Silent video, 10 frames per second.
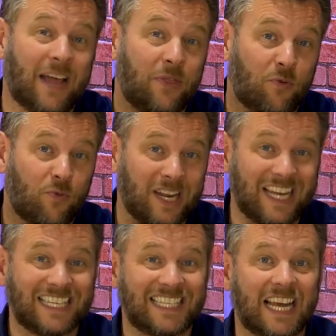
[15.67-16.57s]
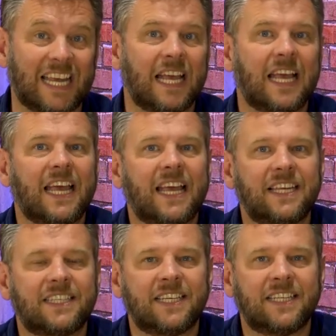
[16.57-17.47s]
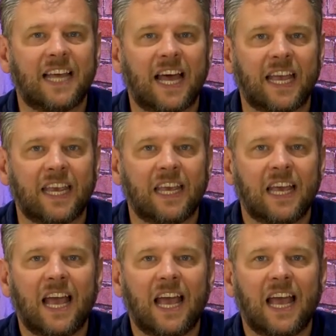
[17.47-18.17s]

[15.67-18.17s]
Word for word: and the release date is today,